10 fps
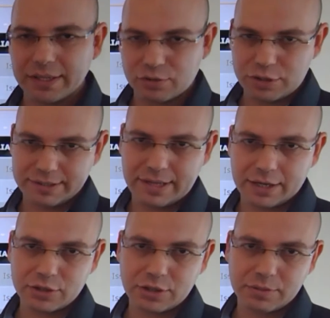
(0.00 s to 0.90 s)
through with the
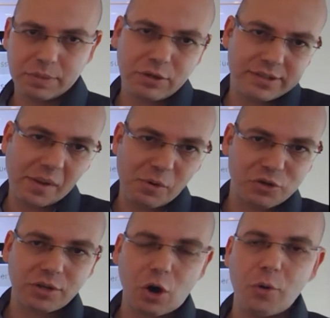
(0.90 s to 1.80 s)
transaction, because the
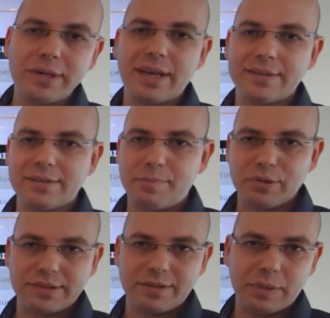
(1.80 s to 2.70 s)
merchant always has the
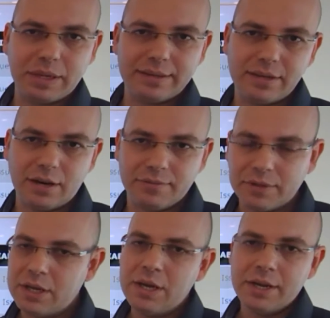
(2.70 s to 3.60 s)
possibility of
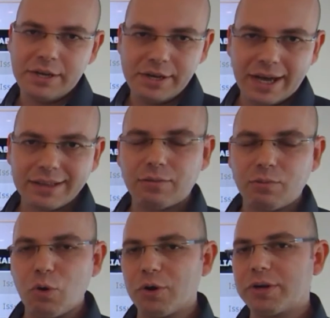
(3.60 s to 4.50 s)

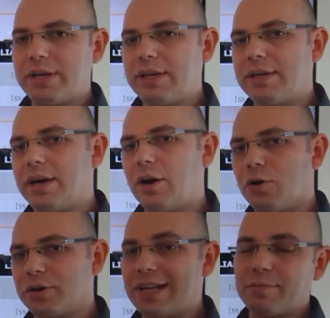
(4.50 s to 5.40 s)
not working
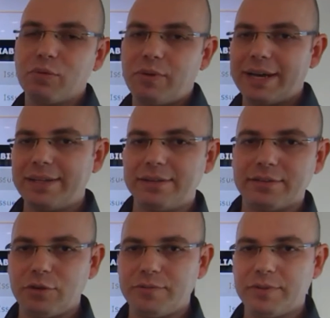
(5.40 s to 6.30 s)
or not providing
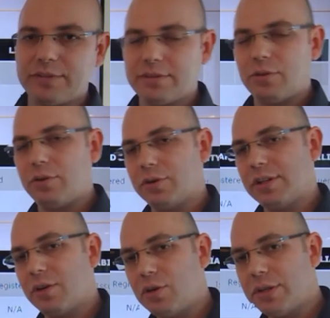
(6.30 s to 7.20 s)
the services or
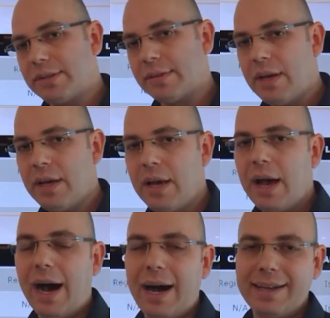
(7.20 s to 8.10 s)
the goods
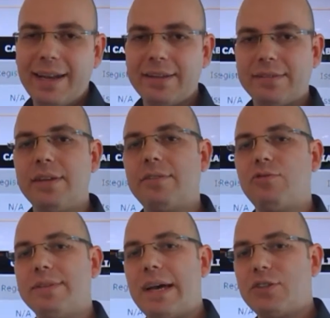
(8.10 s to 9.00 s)
unless the
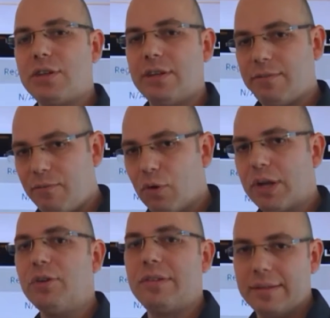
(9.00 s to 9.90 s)
transaction is
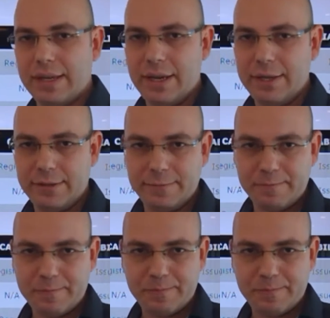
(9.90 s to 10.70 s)
fully authenticated.